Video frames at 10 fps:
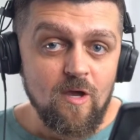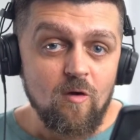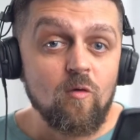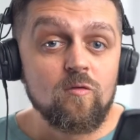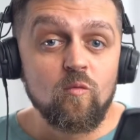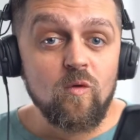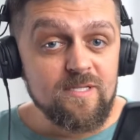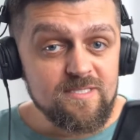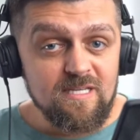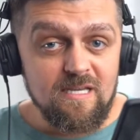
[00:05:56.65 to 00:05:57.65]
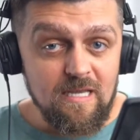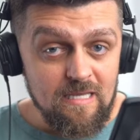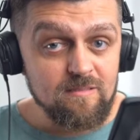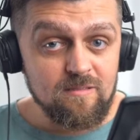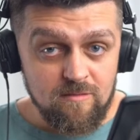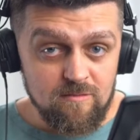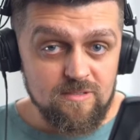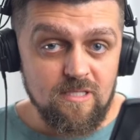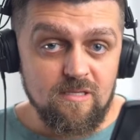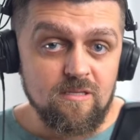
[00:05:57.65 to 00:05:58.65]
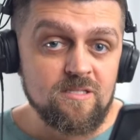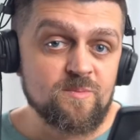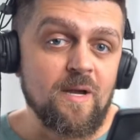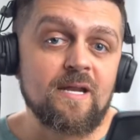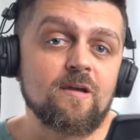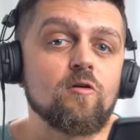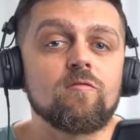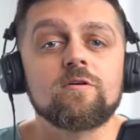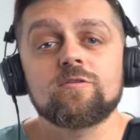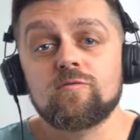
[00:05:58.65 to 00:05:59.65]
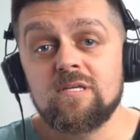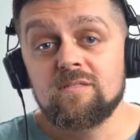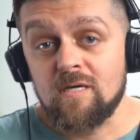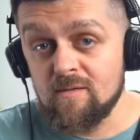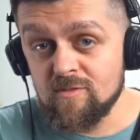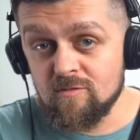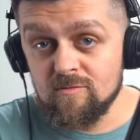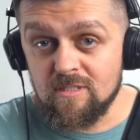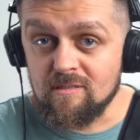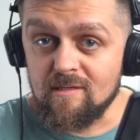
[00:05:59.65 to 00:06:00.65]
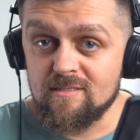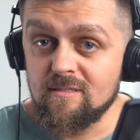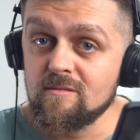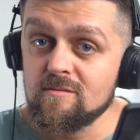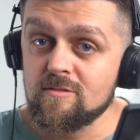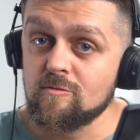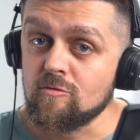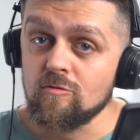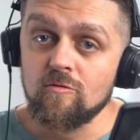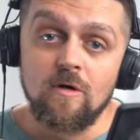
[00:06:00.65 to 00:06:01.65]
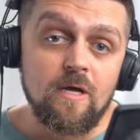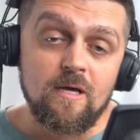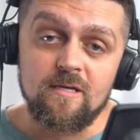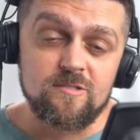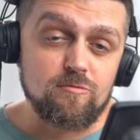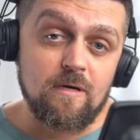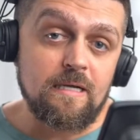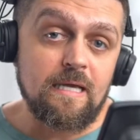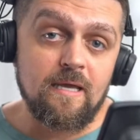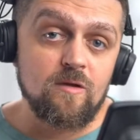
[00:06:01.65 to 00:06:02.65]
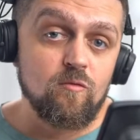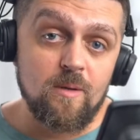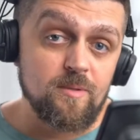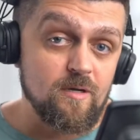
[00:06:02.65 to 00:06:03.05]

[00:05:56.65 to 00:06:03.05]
On Wednesday and Thursday, spanning over 3 time zones, Atlassian's crew is running a webinar